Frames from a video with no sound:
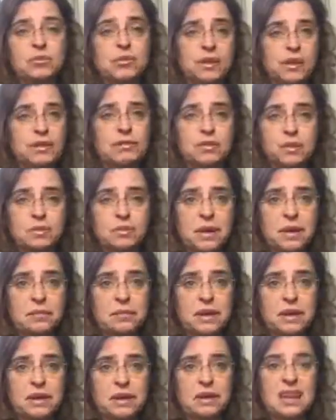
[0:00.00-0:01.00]
whatever it may
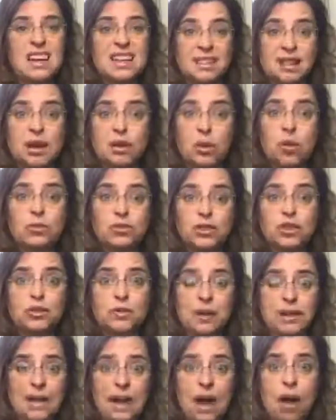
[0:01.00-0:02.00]
be, that holds
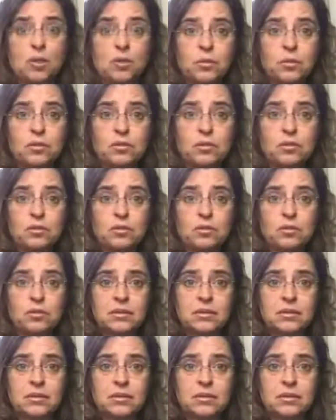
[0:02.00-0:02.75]
you accountable,